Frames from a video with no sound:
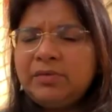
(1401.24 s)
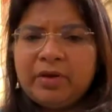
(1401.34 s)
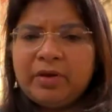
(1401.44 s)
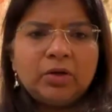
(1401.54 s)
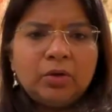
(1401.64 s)
days,
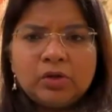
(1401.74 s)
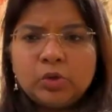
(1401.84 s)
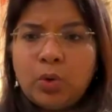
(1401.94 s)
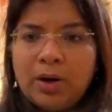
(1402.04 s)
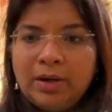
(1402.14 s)
if I can
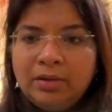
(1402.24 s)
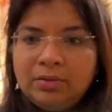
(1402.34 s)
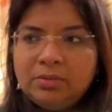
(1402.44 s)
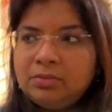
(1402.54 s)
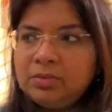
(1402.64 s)
close
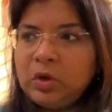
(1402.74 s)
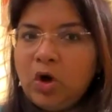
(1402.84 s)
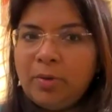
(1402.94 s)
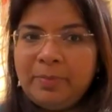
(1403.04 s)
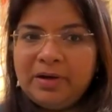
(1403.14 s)
one
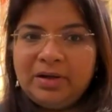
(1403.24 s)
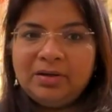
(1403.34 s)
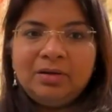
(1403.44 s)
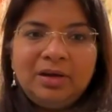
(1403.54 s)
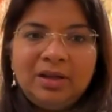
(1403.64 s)

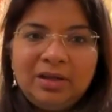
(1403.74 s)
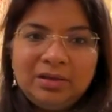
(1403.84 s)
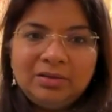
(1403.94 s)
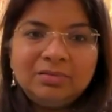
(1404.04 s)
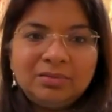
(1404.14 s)
corporate
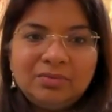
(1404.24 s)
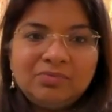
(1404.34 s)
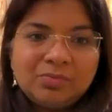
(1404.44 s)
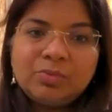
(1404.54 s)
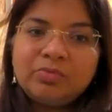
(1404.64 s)
deal,
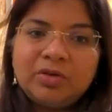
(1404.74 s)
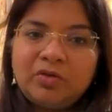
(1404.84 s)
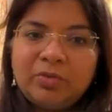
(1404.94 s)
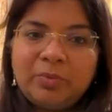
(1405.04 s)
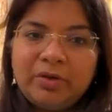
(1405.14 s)

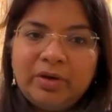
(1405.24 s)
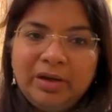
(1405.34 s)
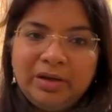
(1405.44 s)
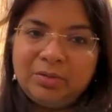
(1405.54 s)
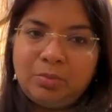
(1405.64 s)
that would be
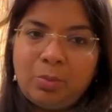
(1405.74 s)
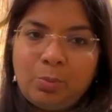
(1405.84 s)
great.